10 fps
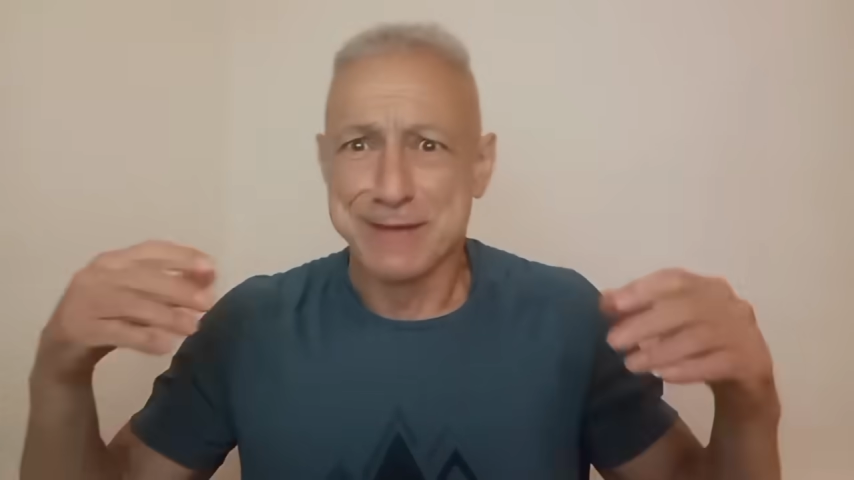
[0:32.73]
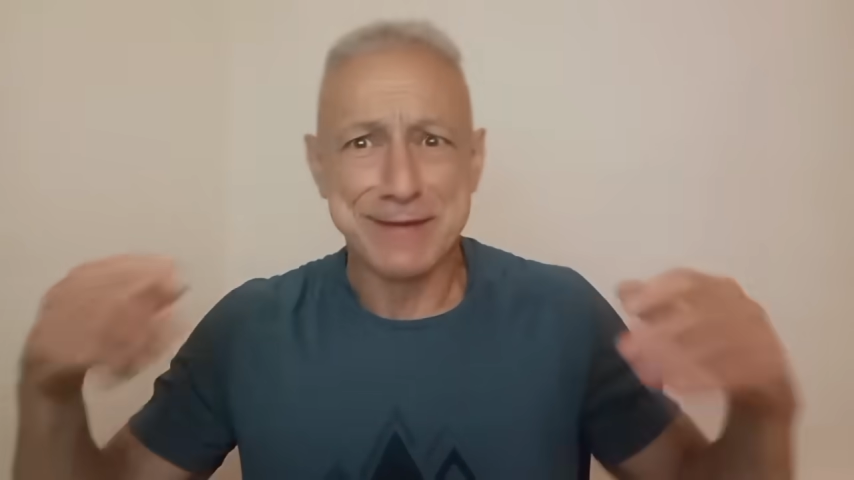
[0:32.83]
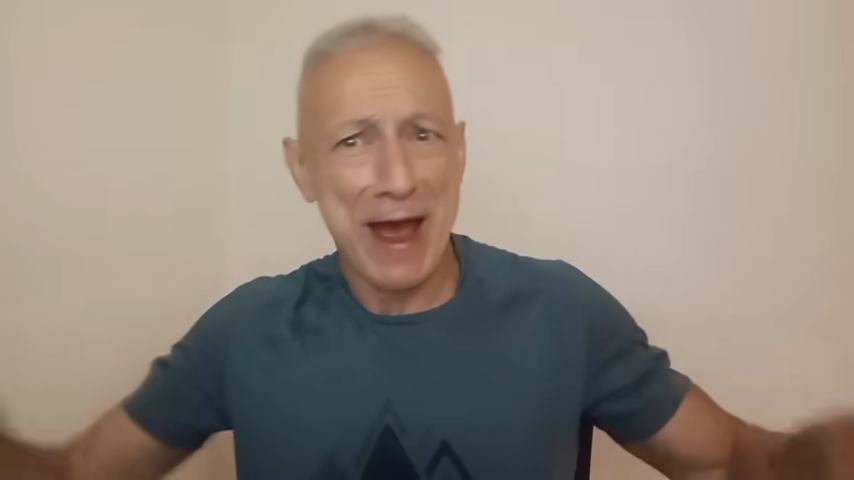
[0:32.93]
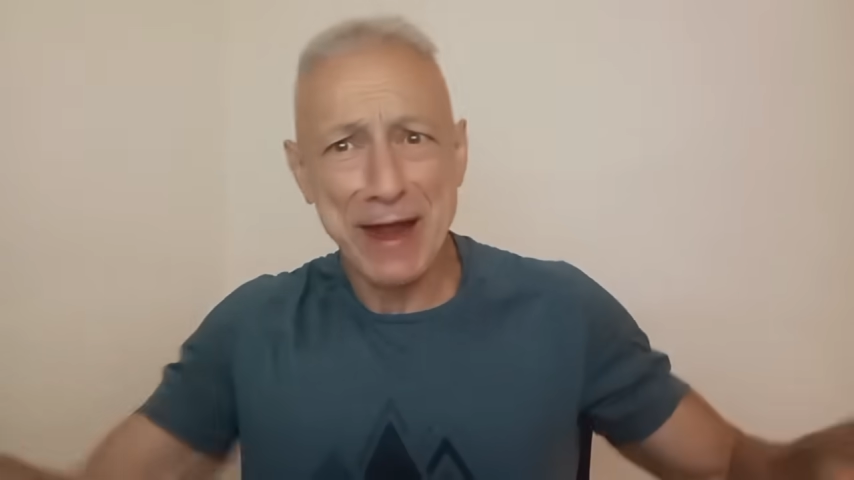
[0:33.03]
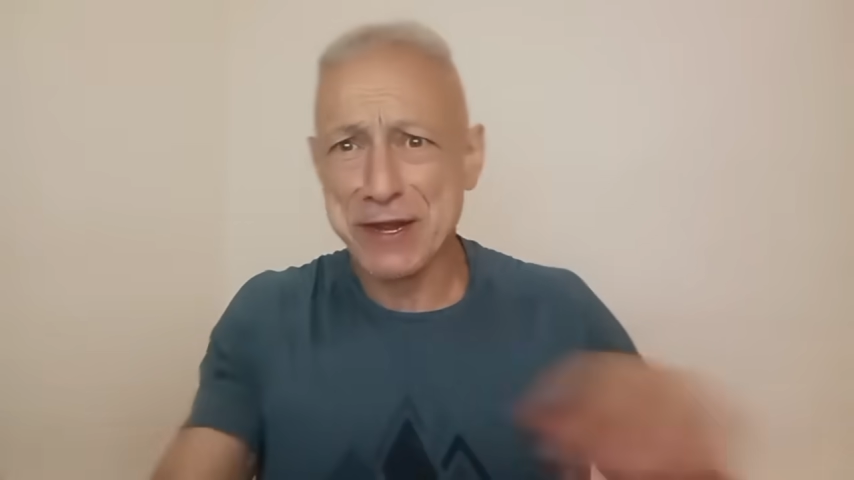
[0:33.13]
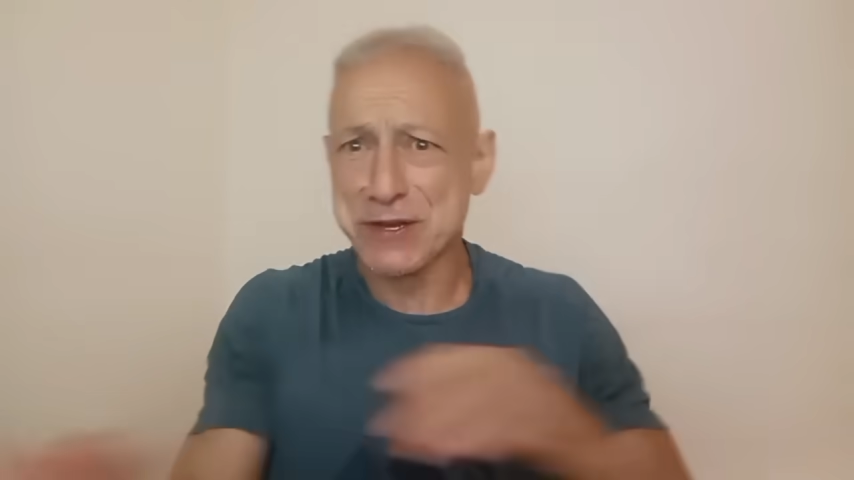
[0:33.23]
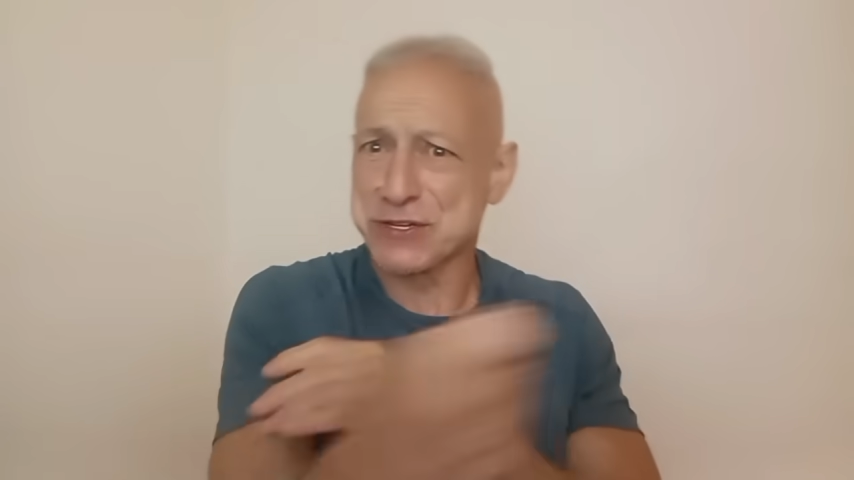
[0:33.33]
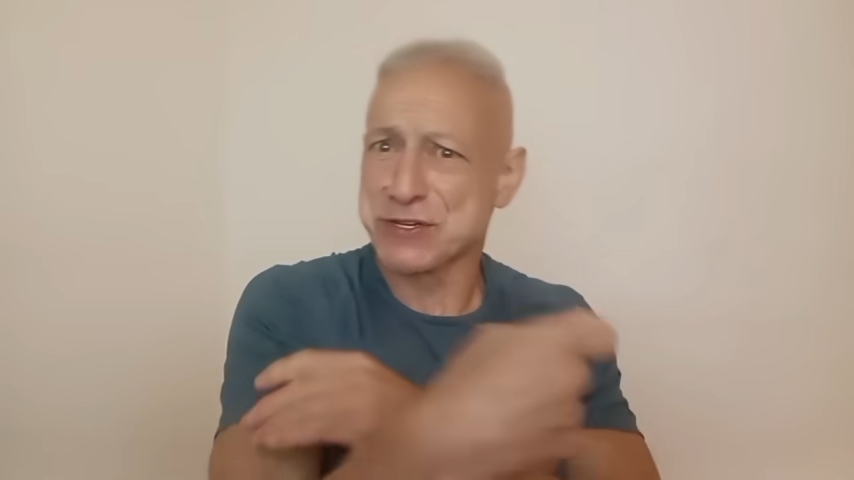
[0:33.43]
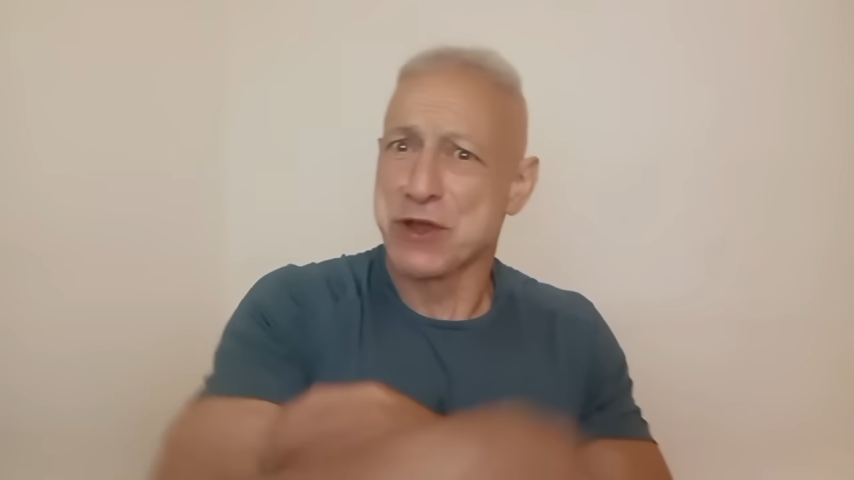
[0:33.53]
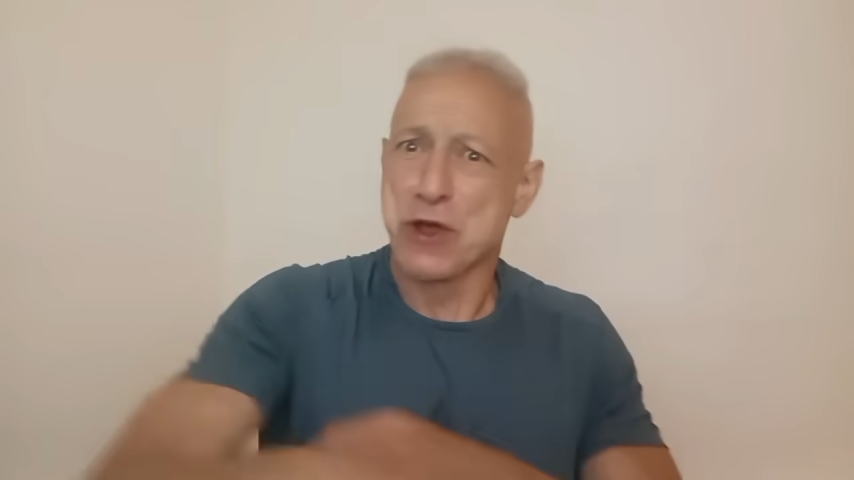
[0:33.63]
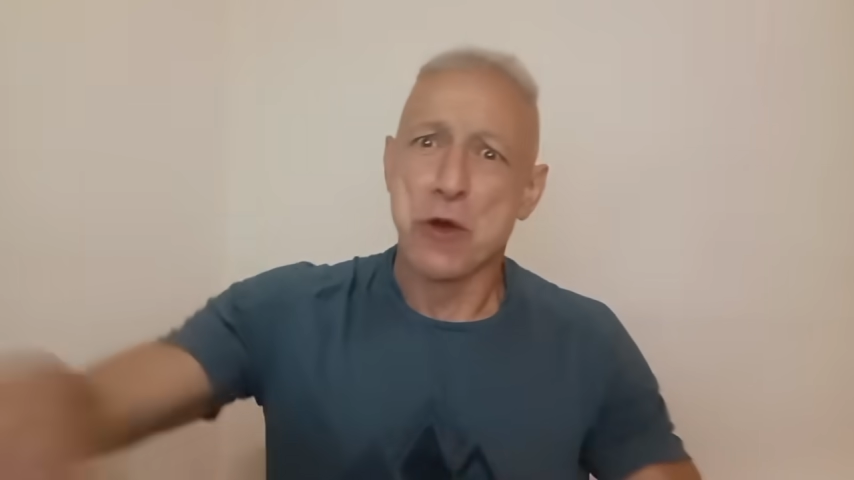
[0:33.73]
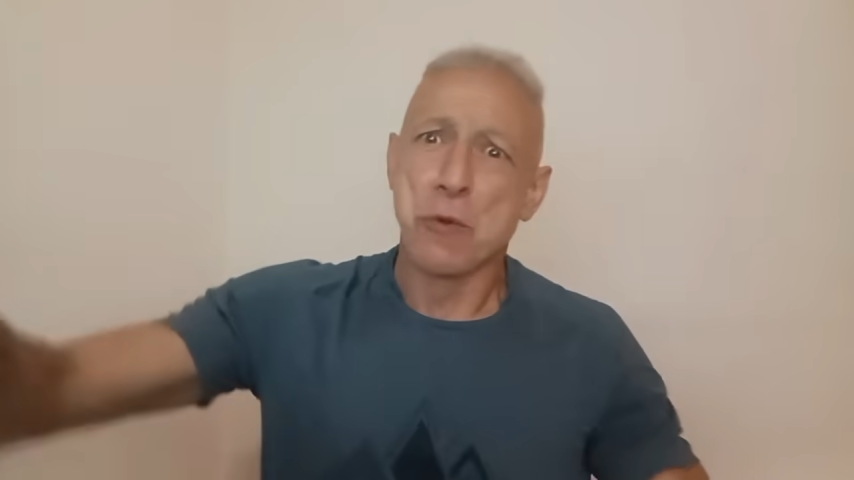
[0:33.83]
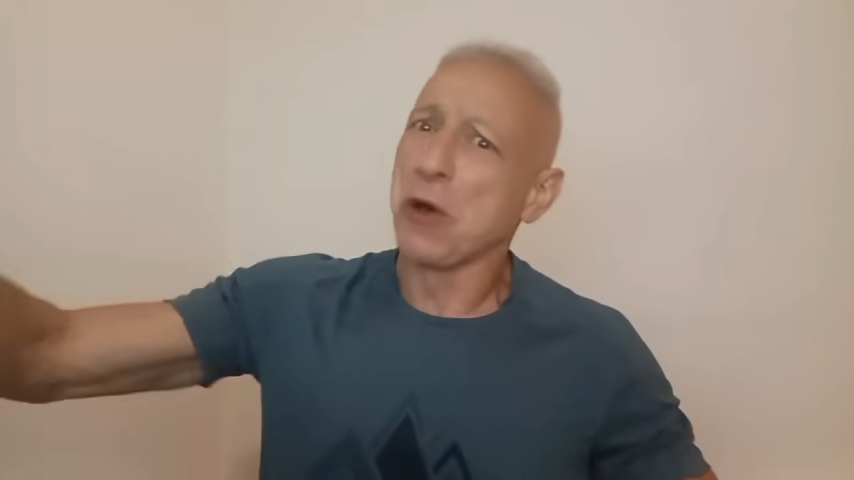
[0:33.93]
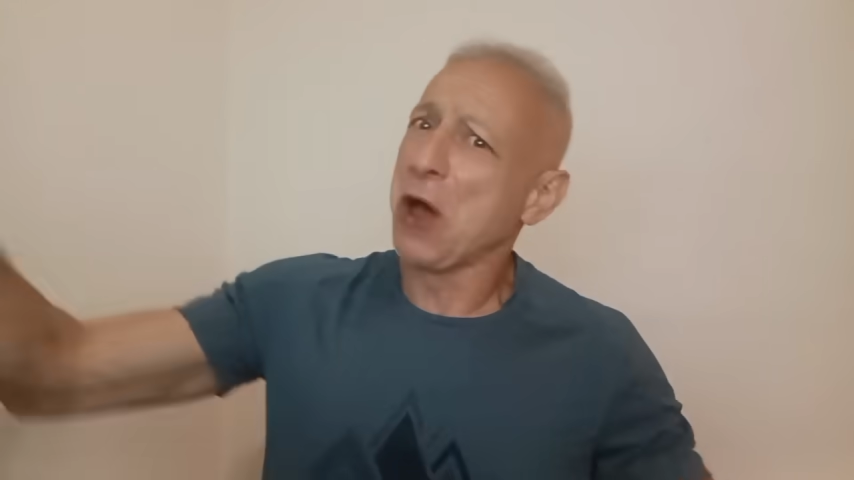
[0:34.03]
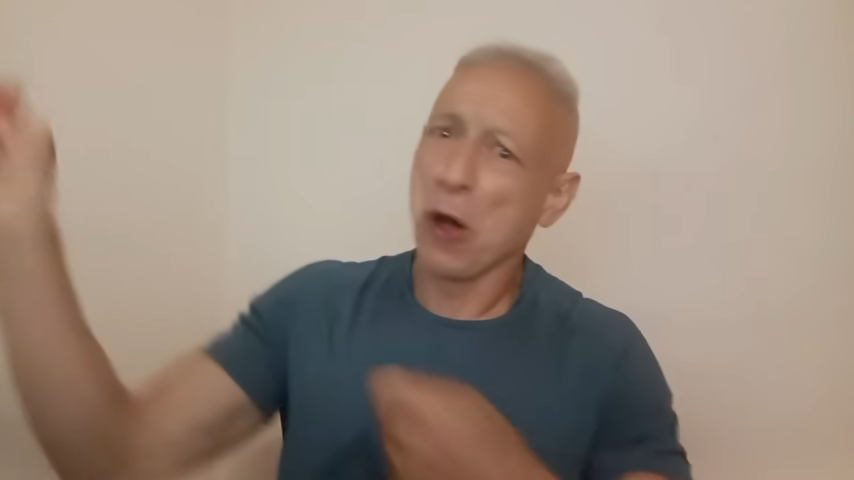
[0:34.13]
Tennis
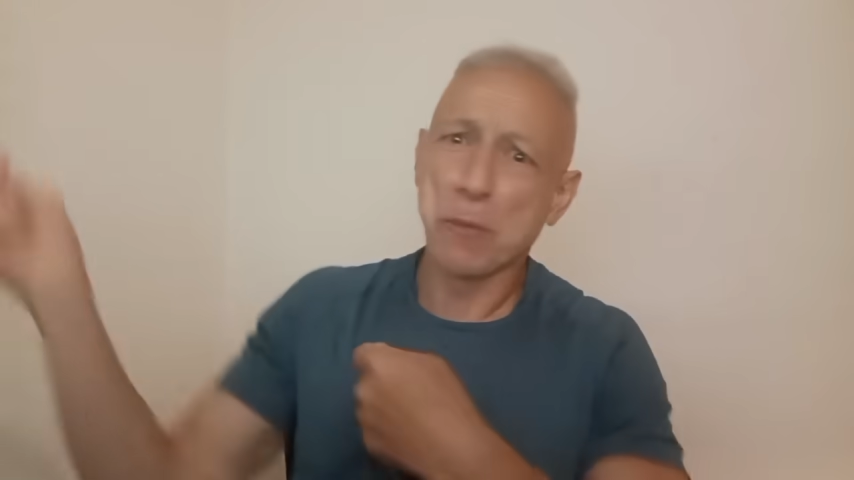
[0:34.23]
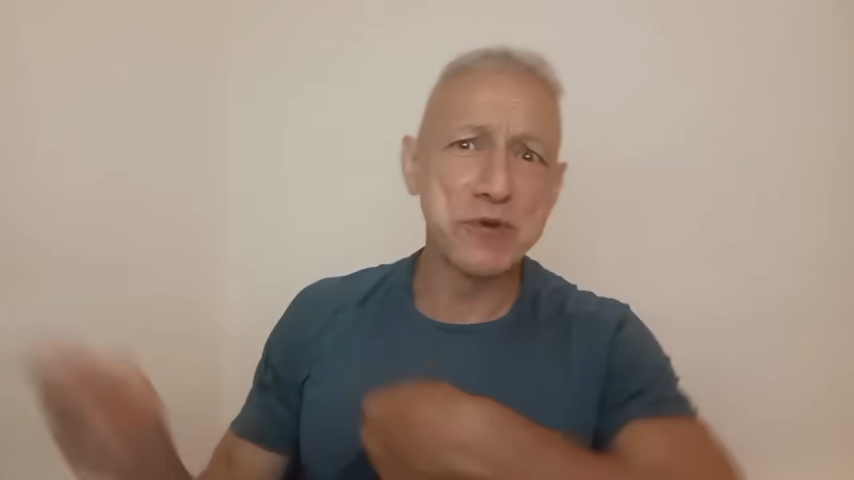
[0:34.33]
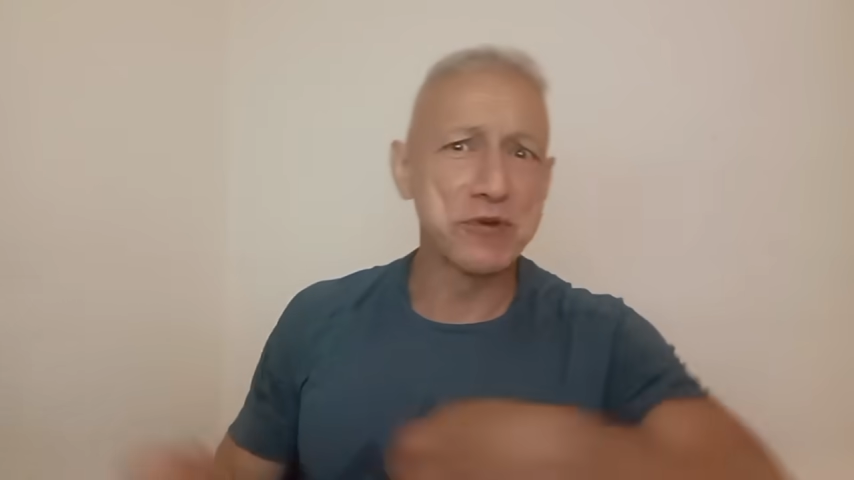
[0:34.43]
will help